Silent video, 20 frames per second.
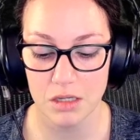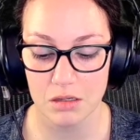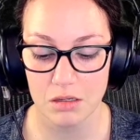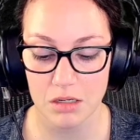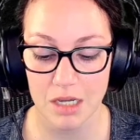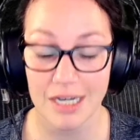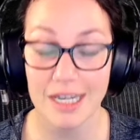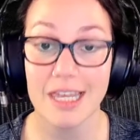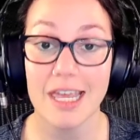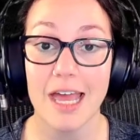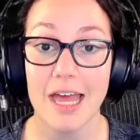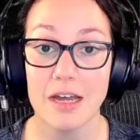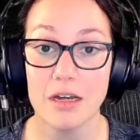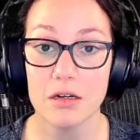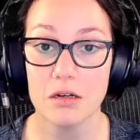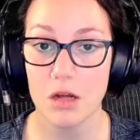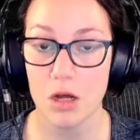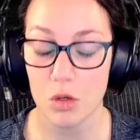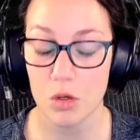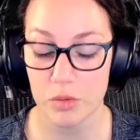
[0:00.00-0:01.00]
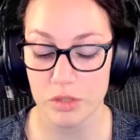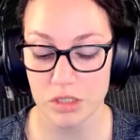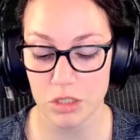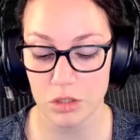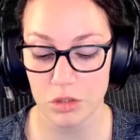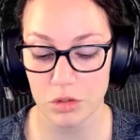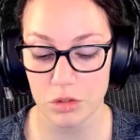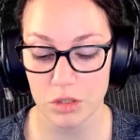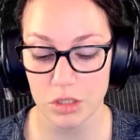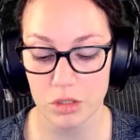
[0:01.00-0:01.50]
Again, always
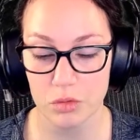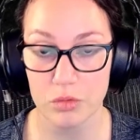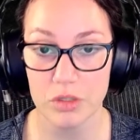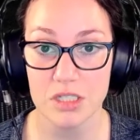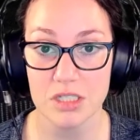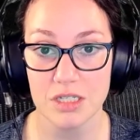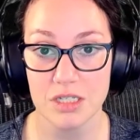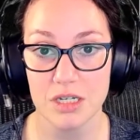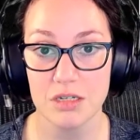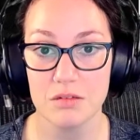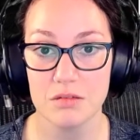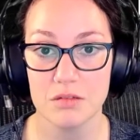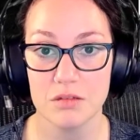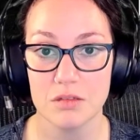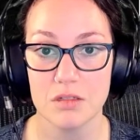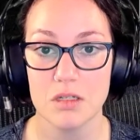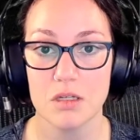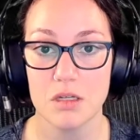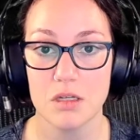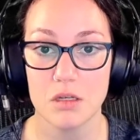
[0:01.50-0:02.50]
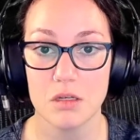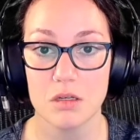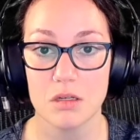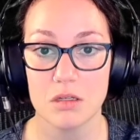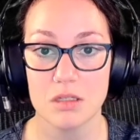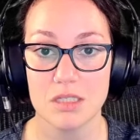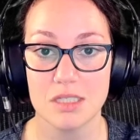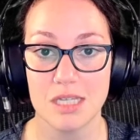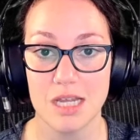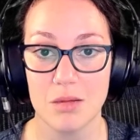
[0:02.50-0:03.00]
including the reasoning.
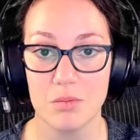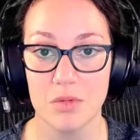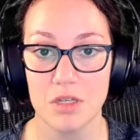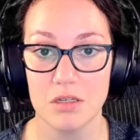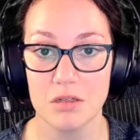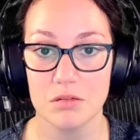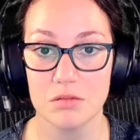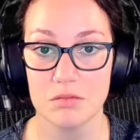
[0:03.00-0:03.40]
Statement,